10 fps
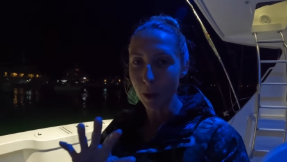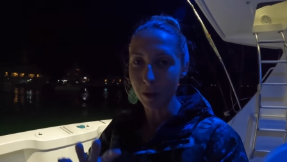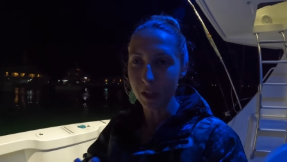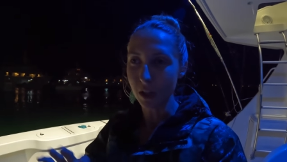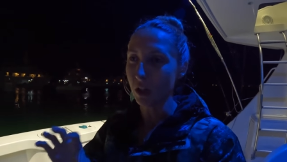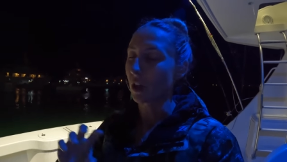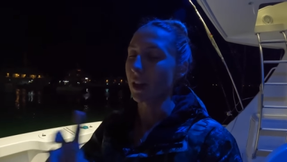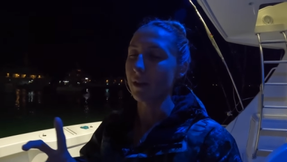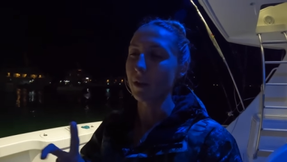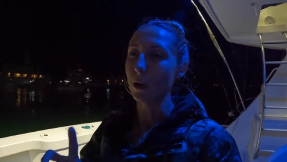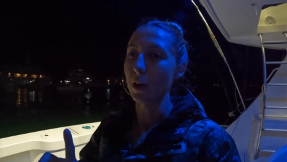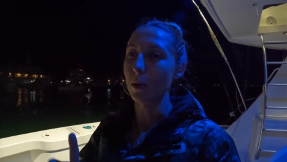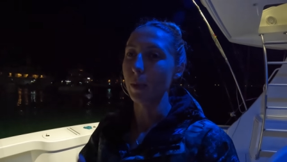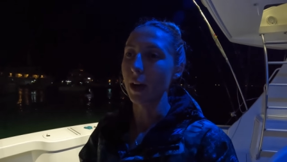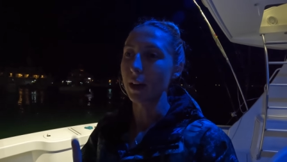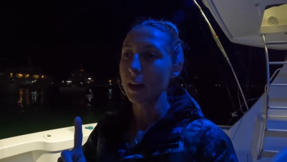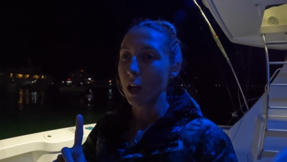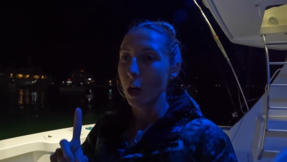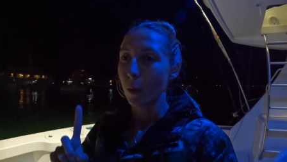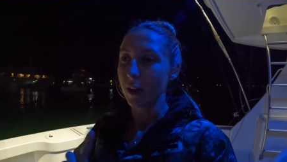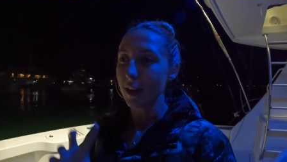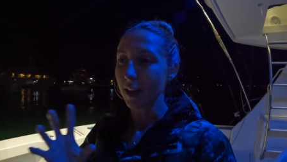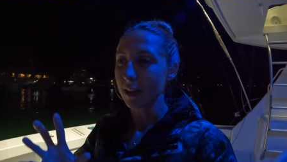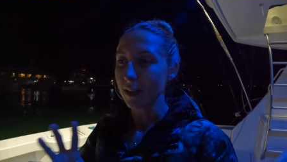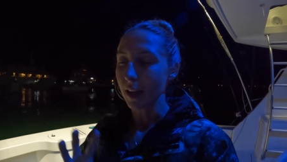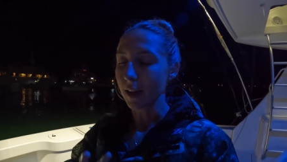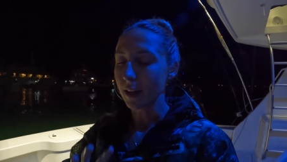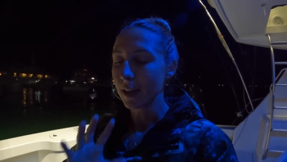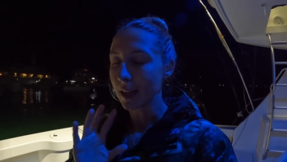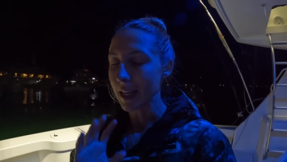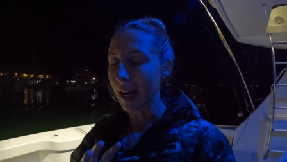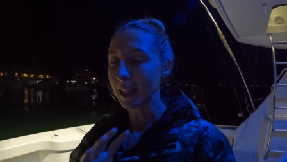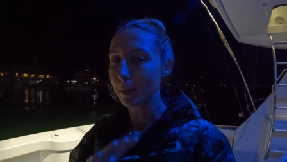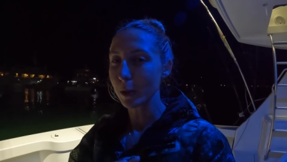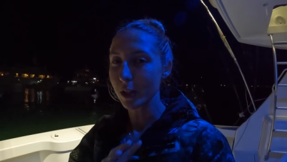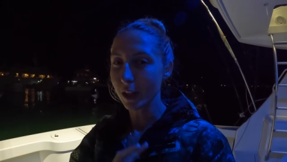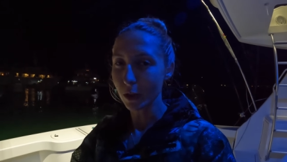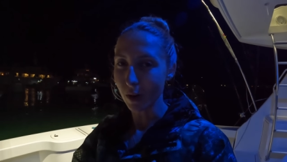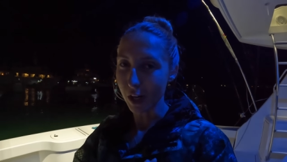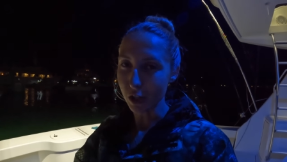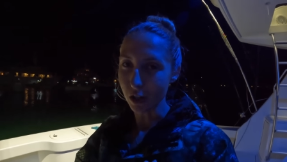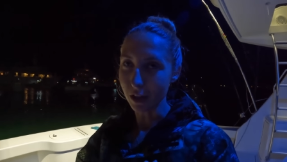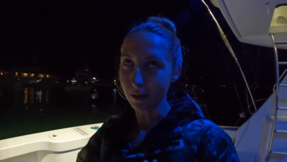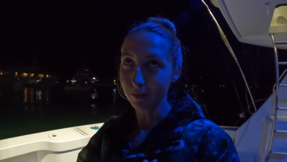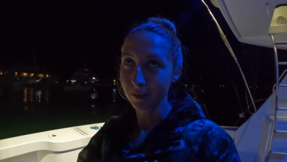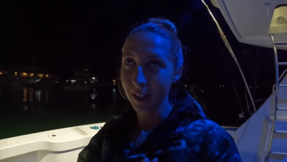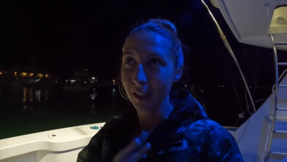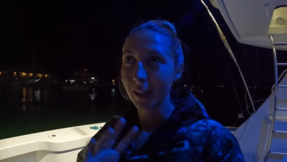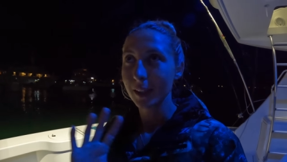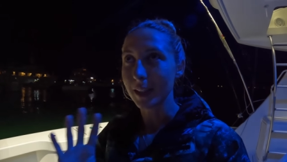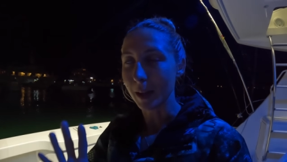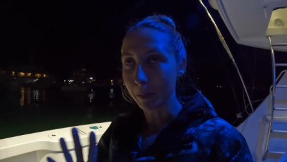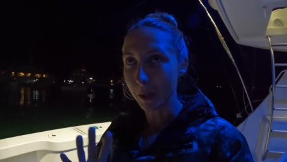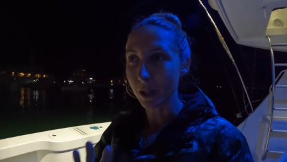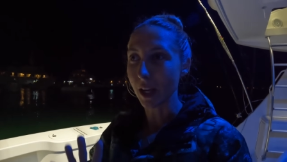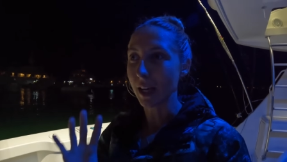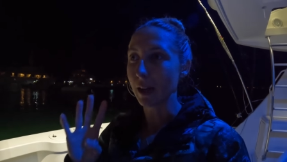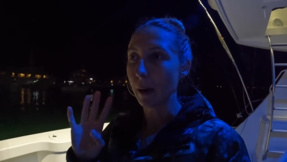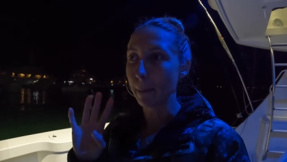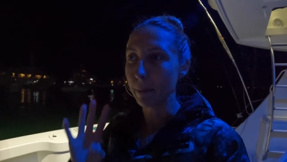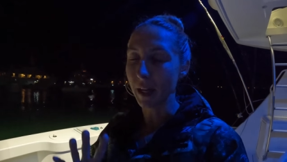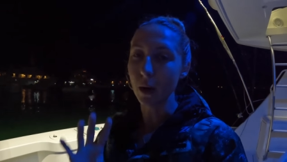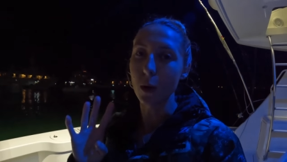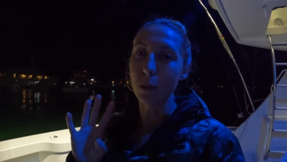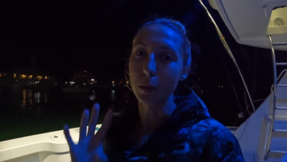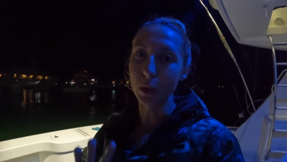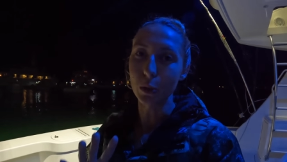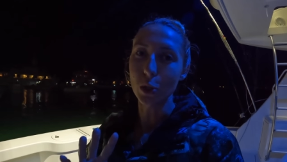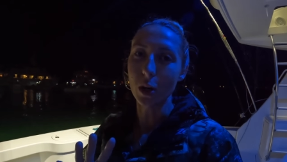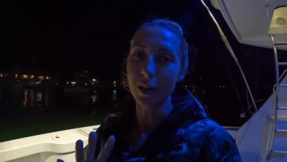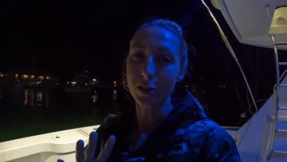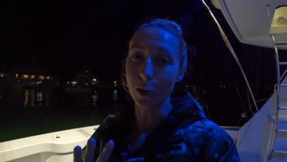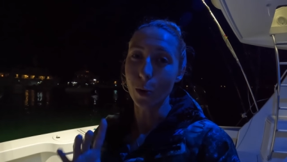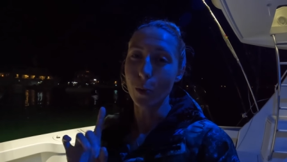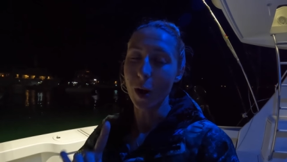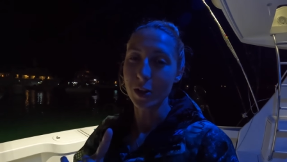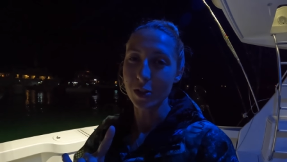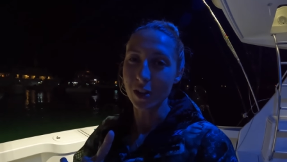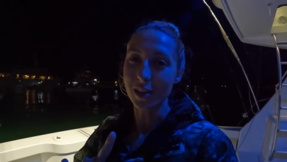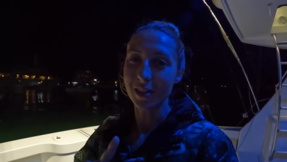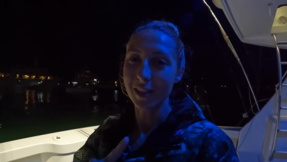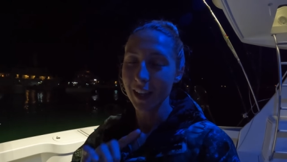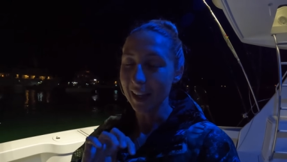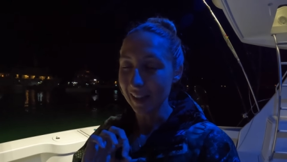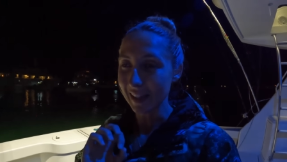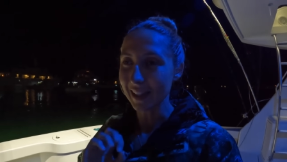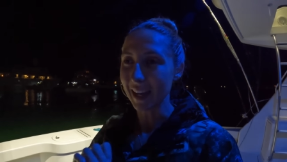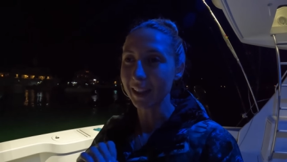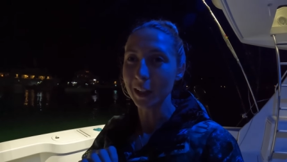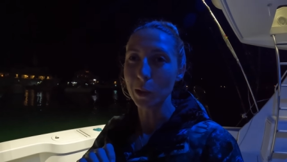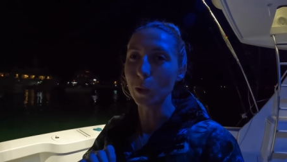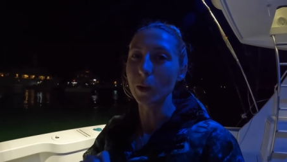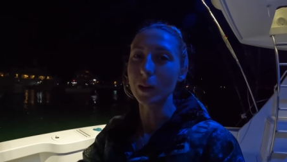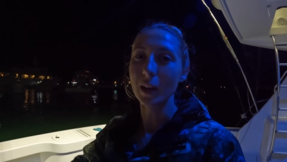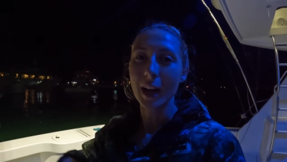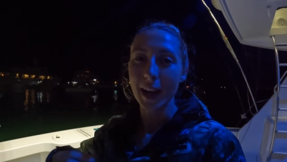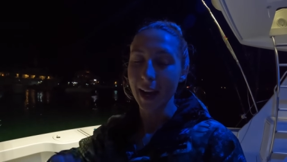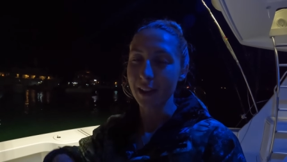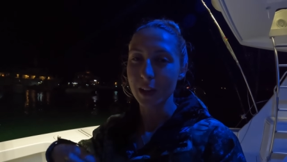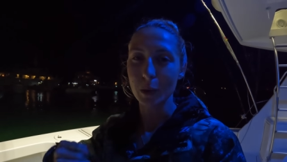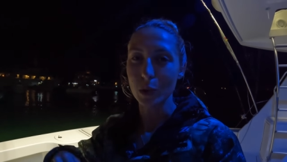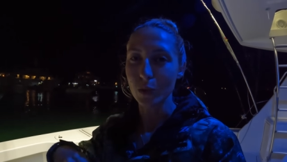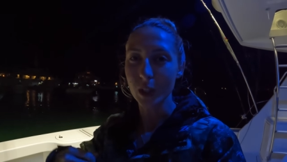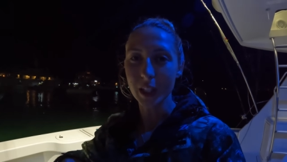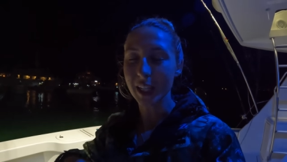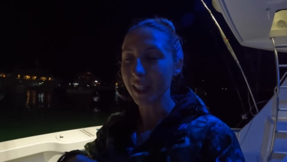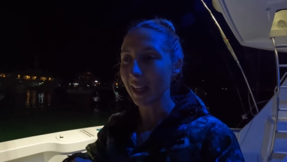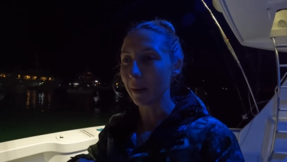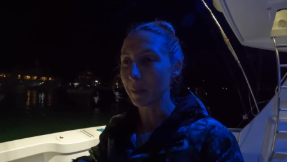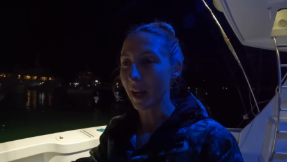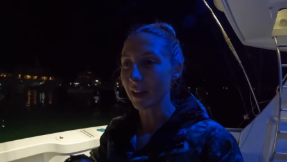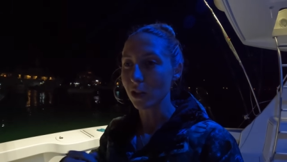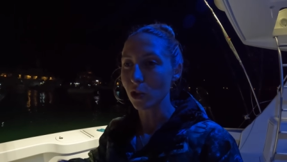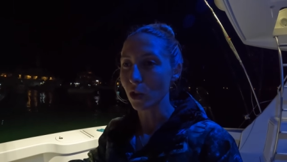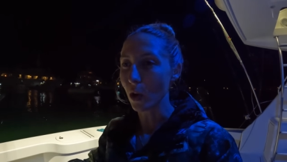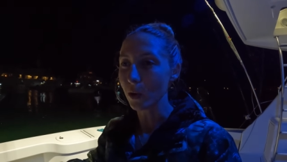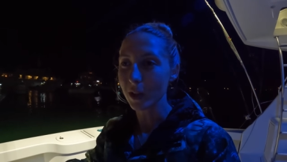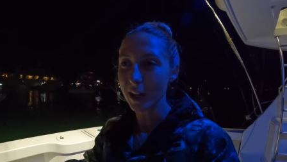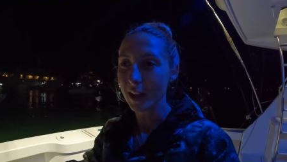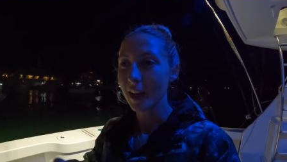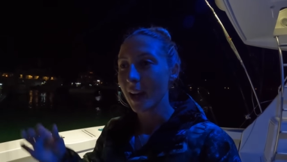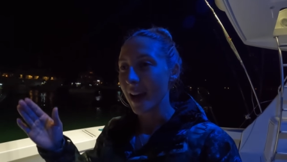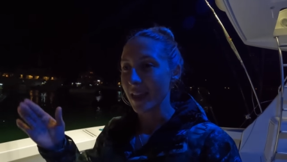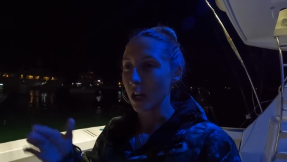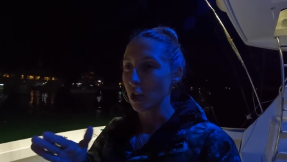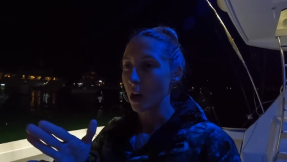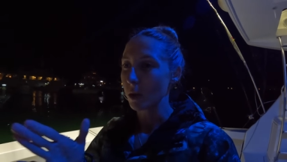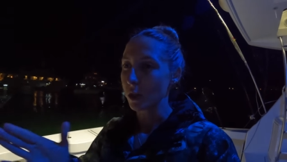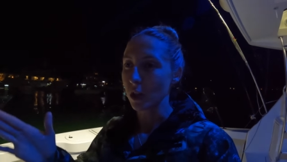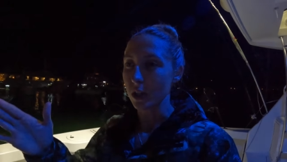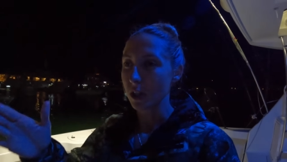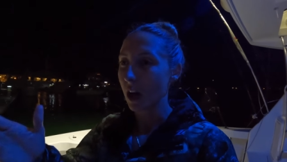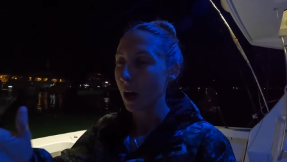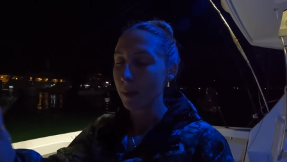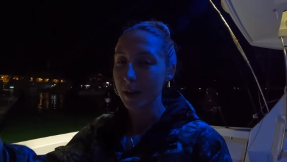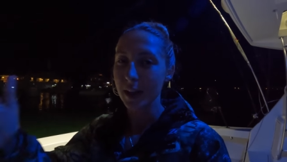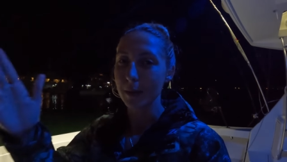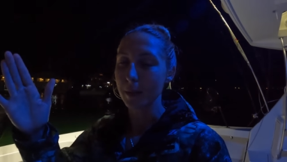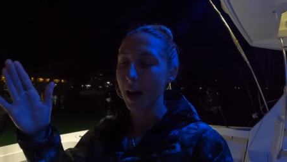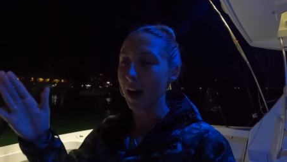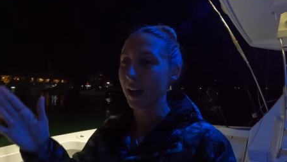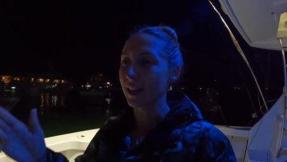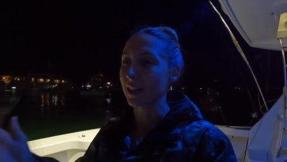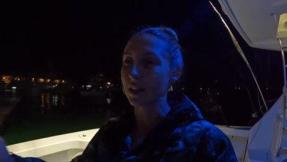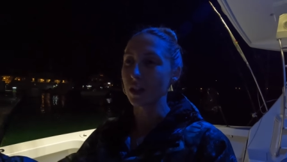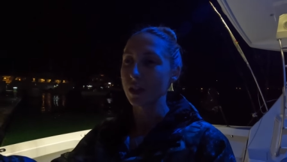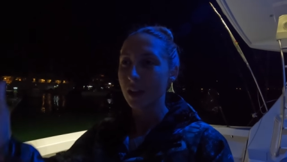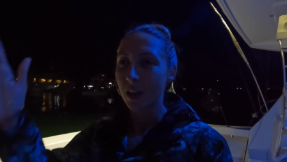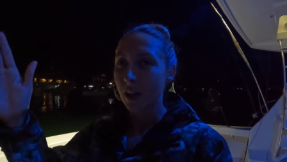more research on that photo, but we think it's like ninety percent a thresher, ten percent a big old blue shark. So watch this, insanely cool. Anthony was reeling in that bait slowly, and that shark was just coming in behind it, just